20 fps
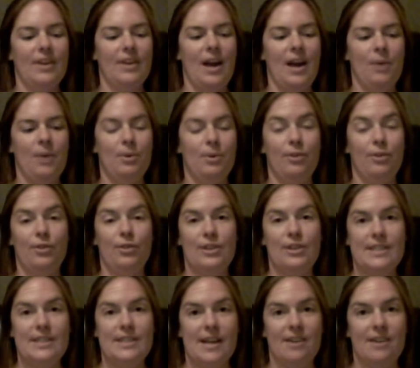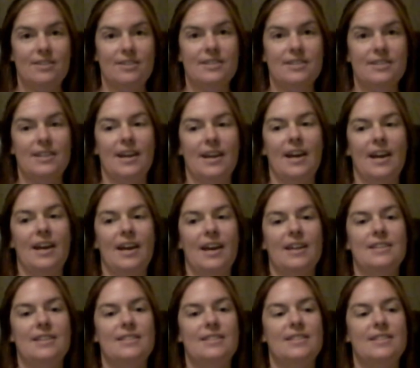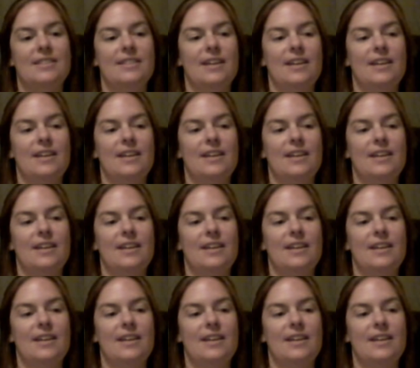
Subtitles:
I went over his house and